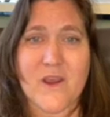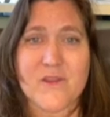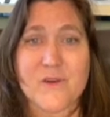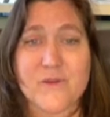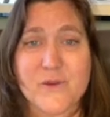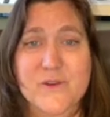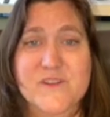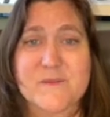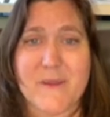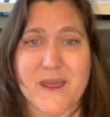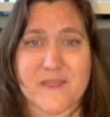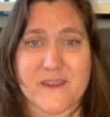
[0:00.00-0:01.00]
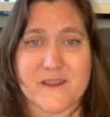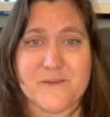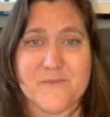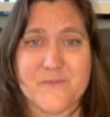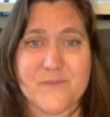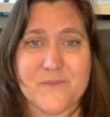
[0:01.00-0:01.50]
The first
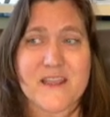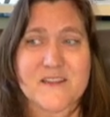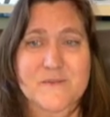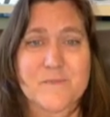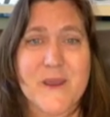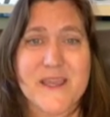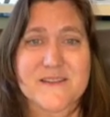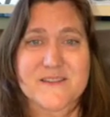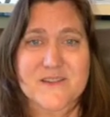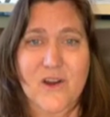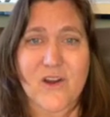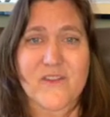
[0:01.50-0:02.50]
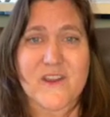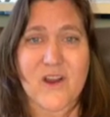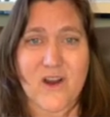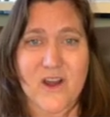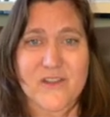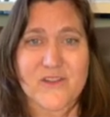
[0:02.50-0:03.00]
method is based on the
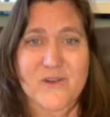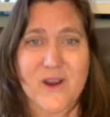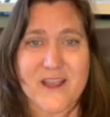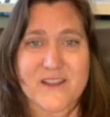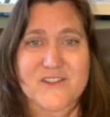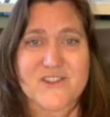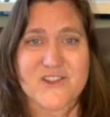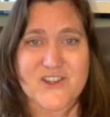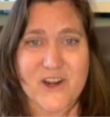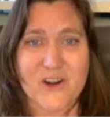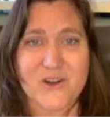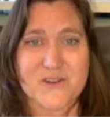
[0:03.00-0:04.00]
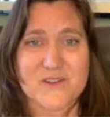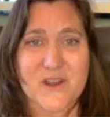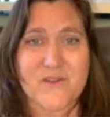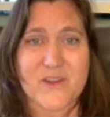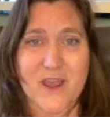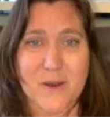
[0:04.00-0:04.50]
authorized shares
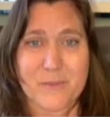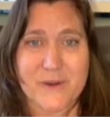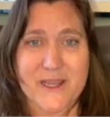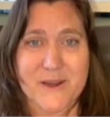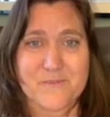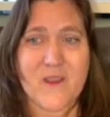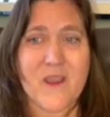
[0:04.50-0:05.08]
of the company.